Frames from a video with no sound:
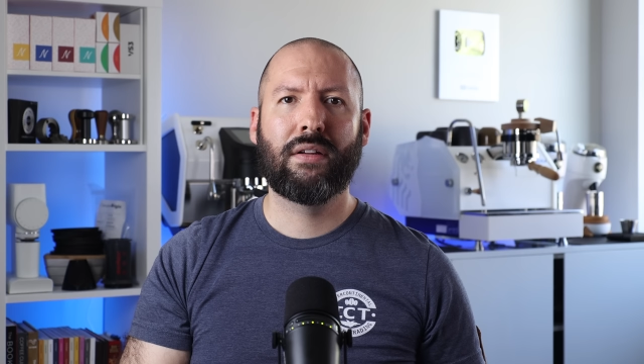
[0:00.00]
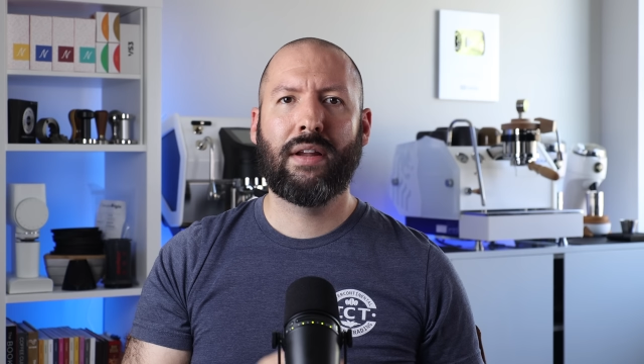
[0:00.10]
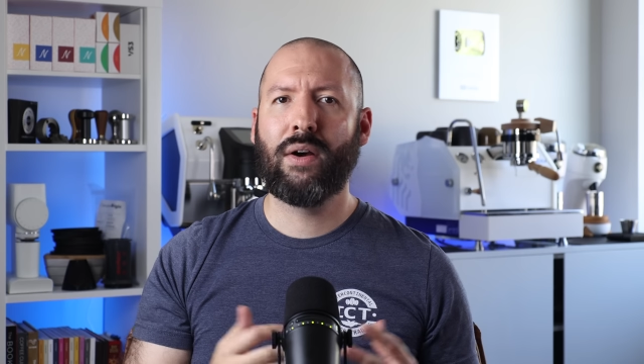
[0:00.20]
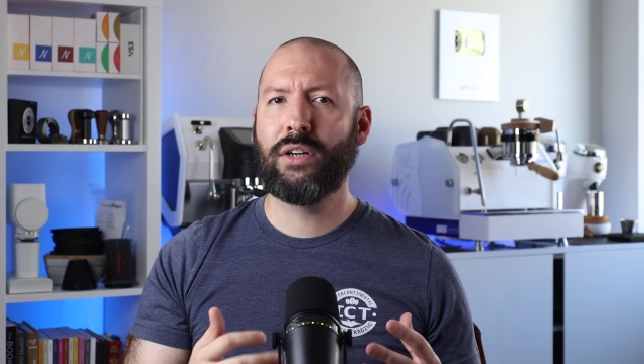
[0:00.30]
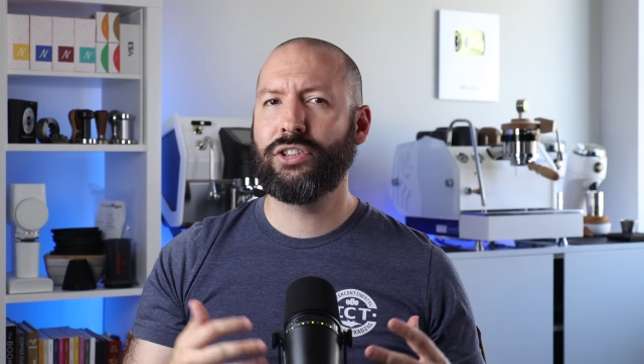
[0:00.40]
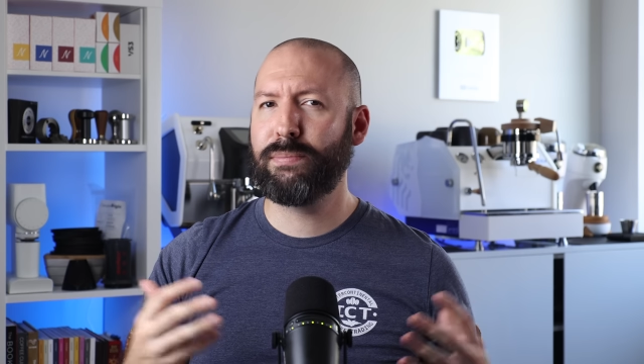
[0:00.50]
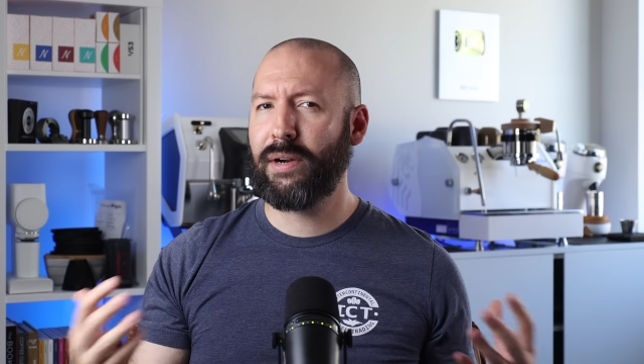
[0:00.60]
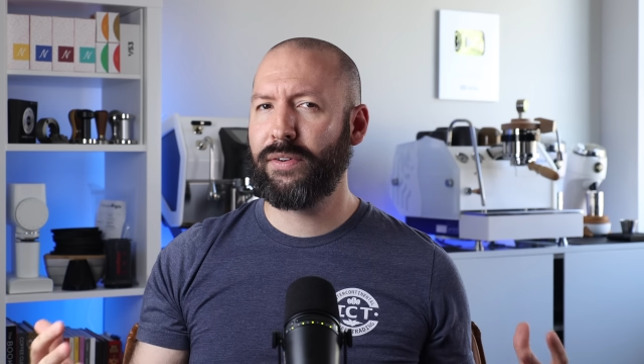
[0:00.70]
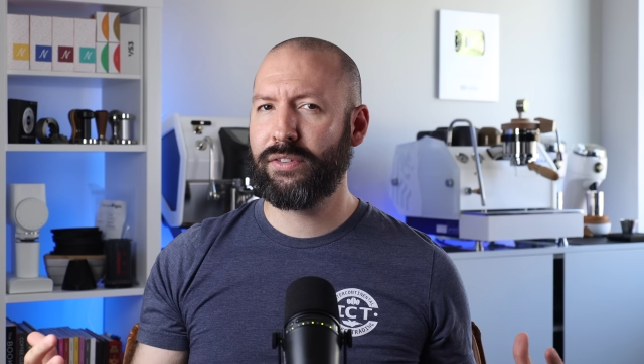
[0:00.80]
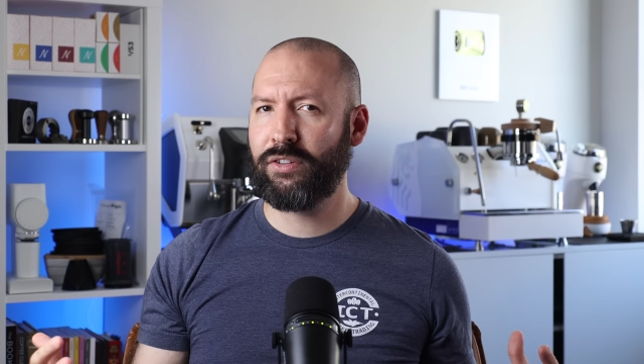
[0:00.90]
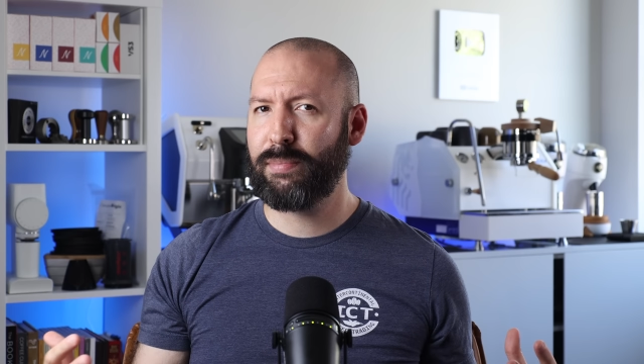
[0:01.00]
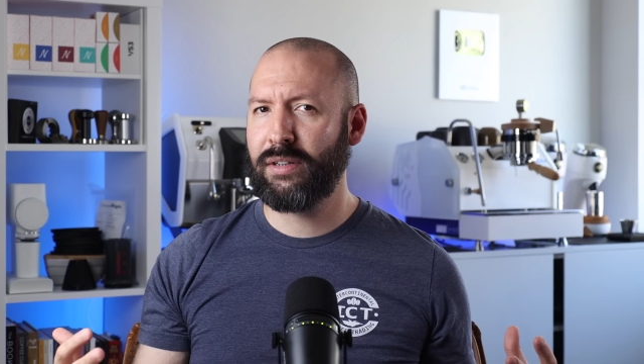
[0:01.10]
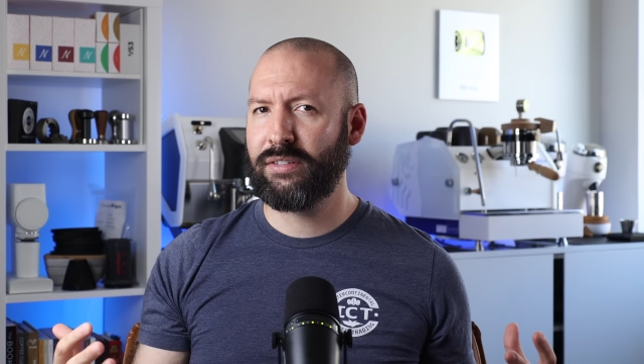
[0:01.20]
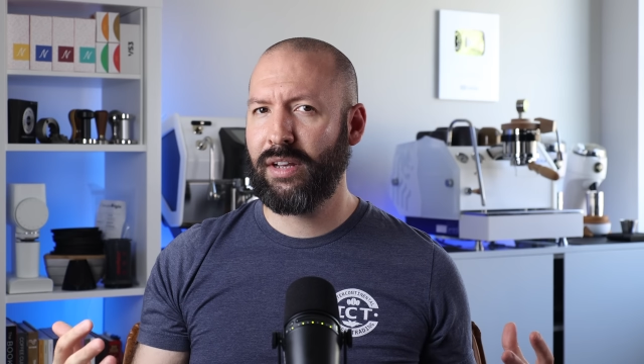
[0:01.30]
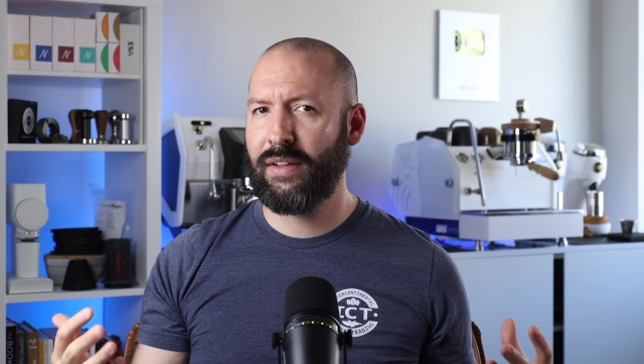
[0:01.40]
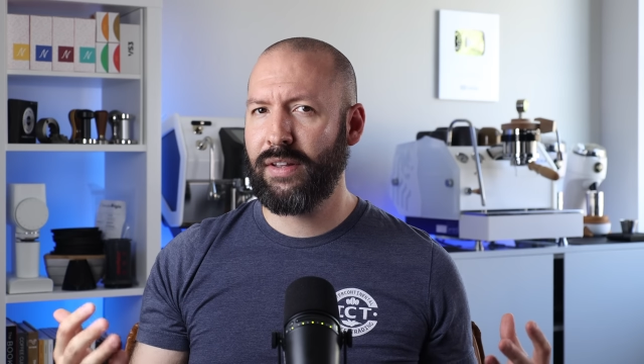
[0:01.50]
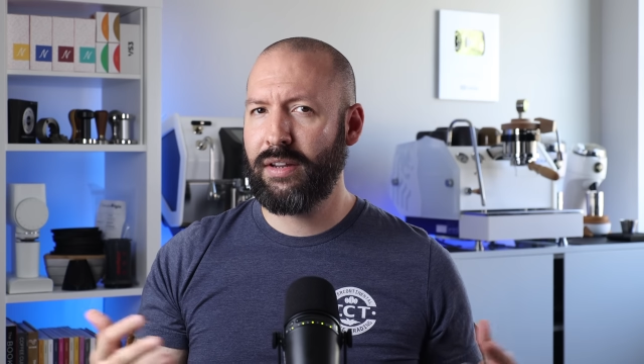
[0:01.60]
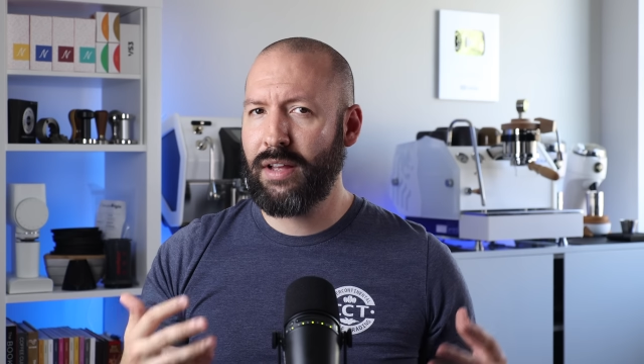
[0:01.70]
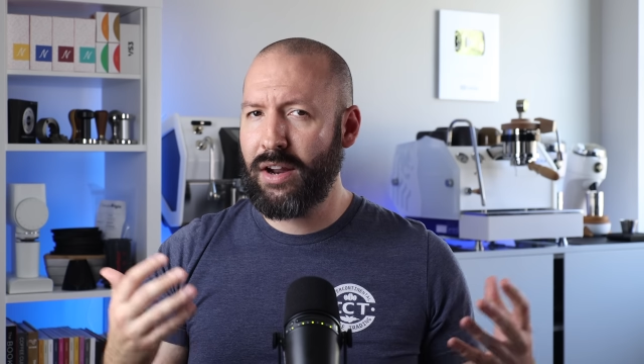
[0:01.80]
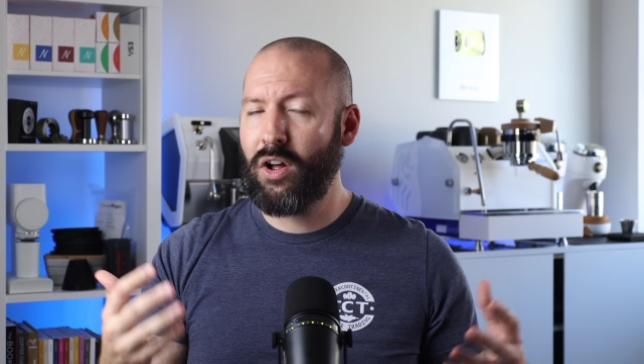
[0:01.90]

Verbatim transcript: Now, I should preface this by saying that not